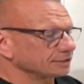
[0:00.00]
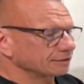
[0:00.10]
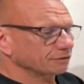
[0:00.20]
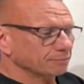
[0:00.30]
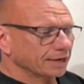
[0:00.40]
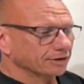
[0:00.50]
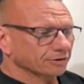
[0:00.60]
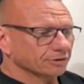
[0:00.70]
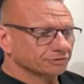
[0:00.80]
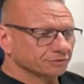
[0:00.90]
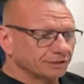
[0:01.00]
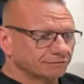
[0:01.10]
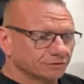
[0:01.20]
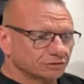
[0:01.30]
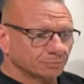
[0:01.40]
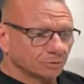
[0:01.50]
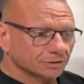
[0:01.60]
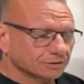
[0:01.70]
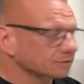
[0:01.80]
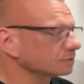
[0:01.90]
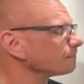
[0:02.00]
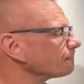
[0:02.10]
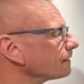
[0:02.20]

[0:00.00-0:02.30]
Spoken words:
different macros for different sports.